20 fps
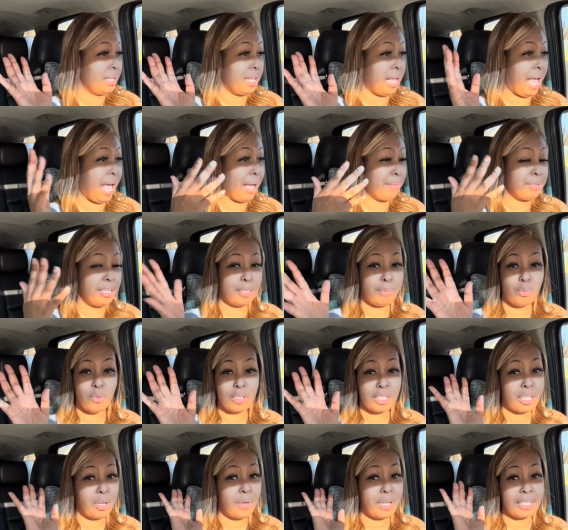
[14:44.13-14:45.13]
I'm just
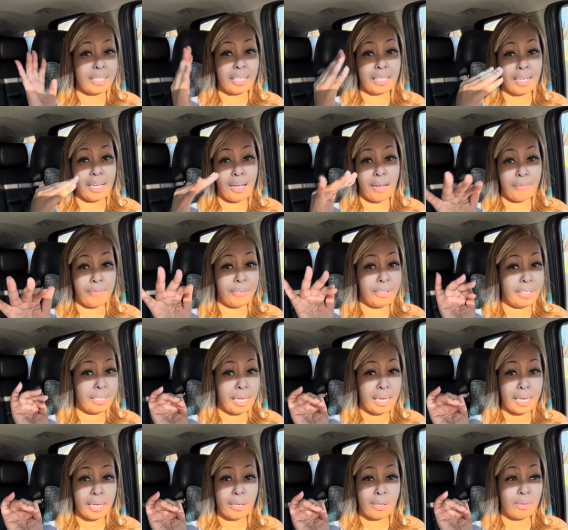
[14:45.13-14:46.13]
more so into comfort
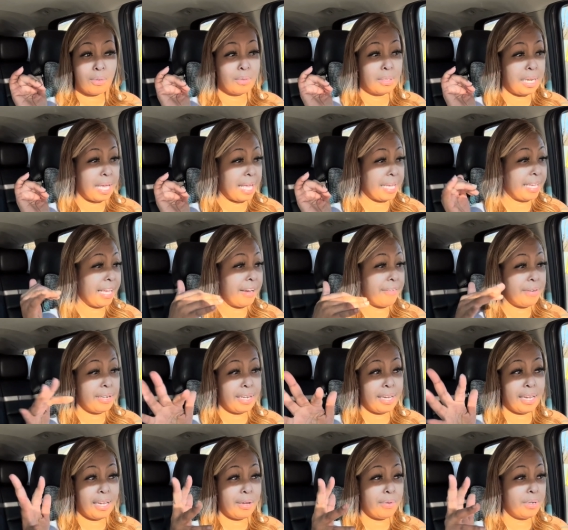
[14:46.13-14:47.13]
now. Like every
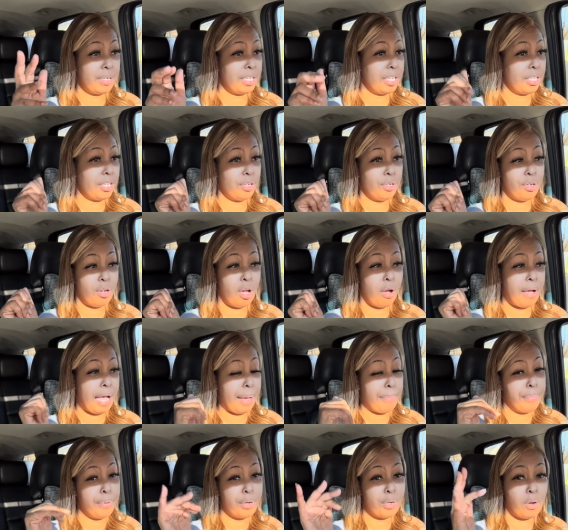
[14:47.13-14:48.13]
now and then, you know,
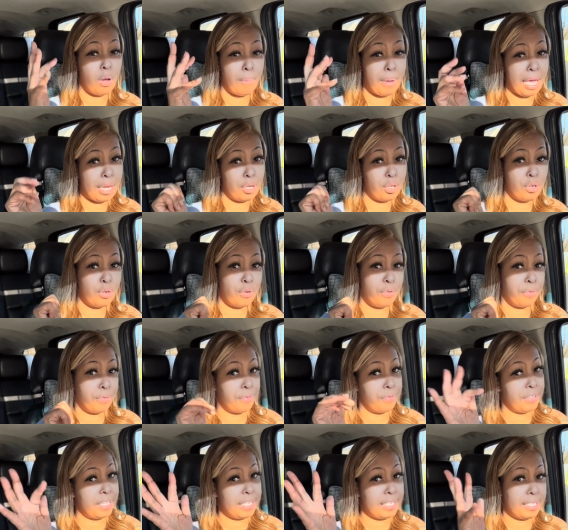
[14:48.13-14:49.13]
I put on my little
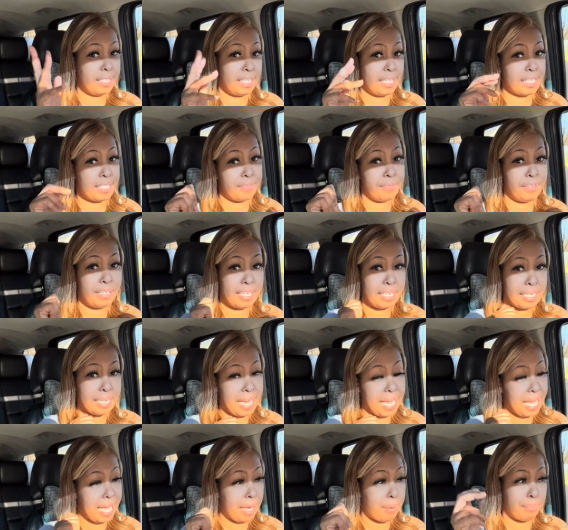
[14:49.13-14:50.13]
fitting this, fitting
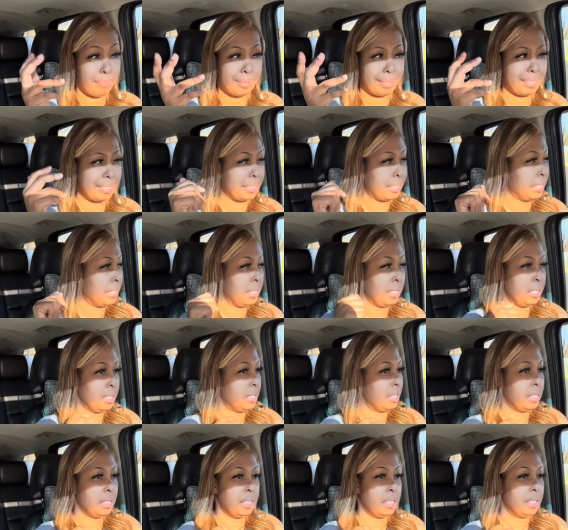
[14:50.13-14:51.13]
that, but
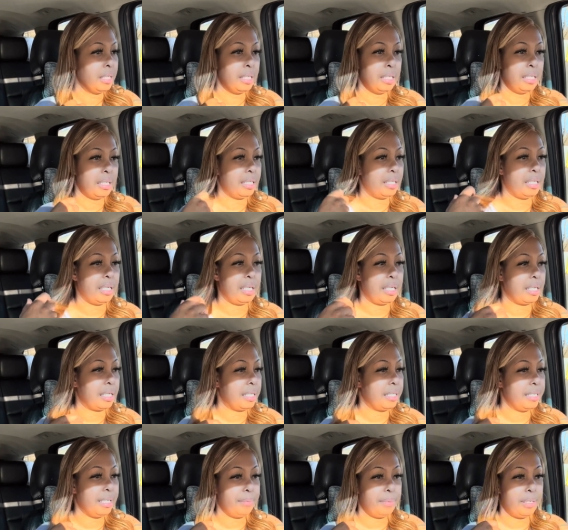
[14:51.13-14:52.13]
yeah,
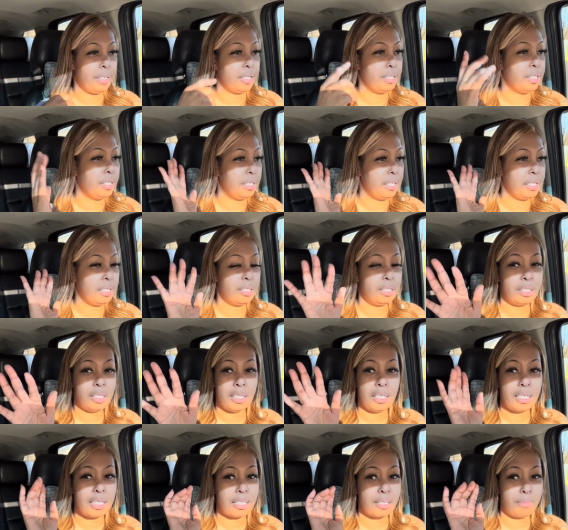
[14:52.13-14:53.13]
give me a good
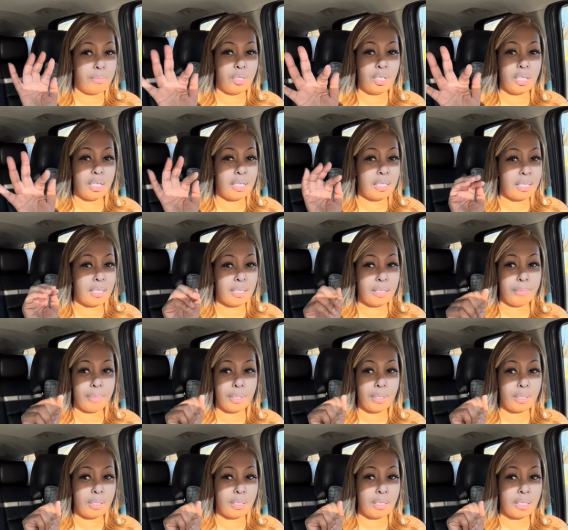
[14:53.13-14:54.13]
hoodie, some jeans and some
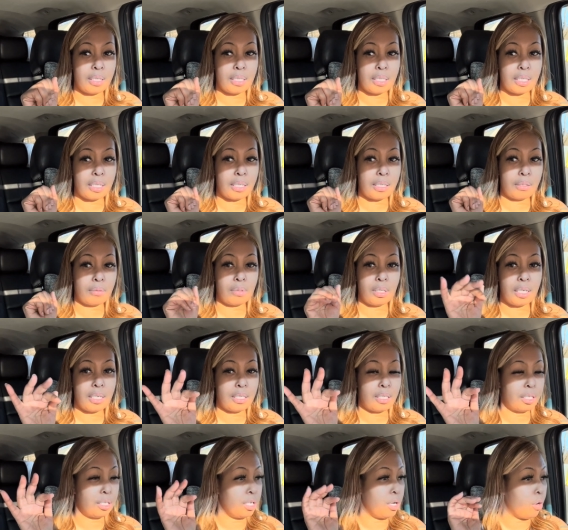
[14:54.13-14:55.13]
Uggs, and
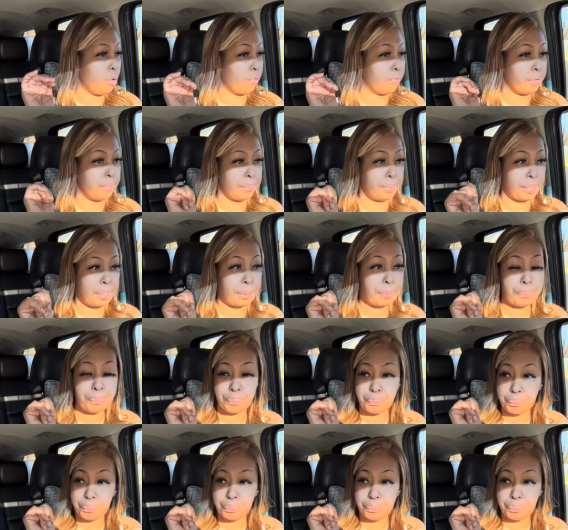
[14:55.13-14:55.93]
it's a go for me.